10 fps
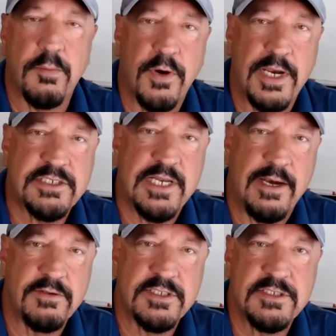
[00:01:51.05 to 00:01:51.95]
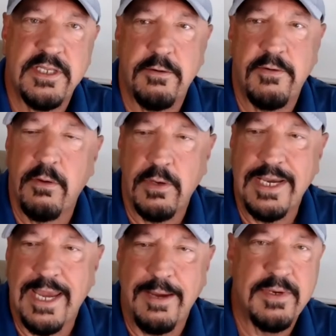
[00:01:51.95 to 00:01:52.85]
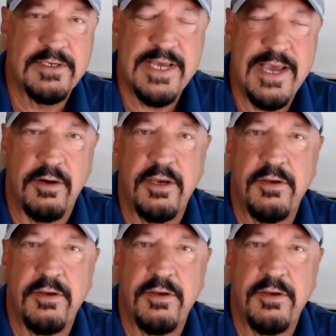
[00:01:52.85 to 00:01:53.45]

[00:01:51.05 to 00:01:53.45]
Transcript: priced houses, they're the only game in town.